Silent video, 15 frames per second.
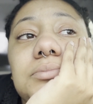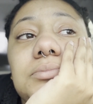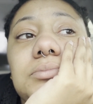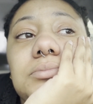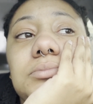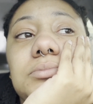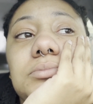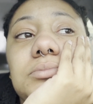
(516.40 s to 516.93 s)

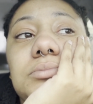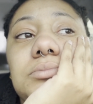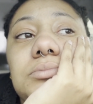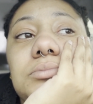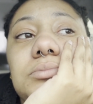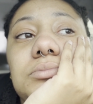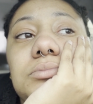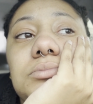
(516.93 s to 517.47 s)

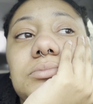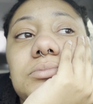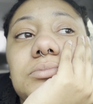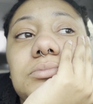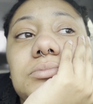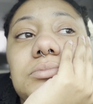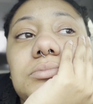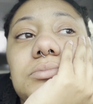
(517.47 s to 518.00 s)

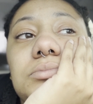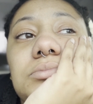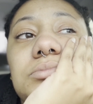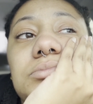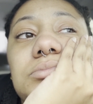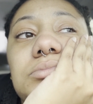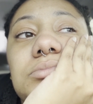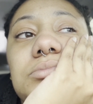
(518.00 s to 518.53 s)

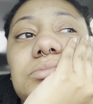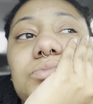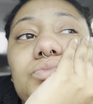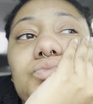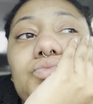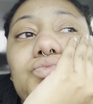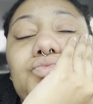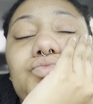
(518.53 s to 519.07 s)

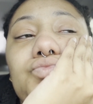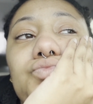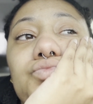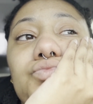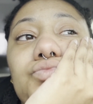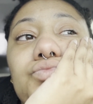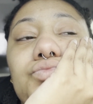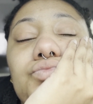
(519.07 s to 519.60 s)

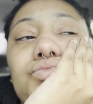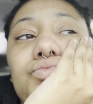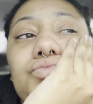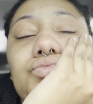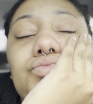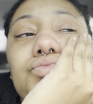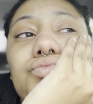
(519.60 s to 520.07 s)
Nothing is said.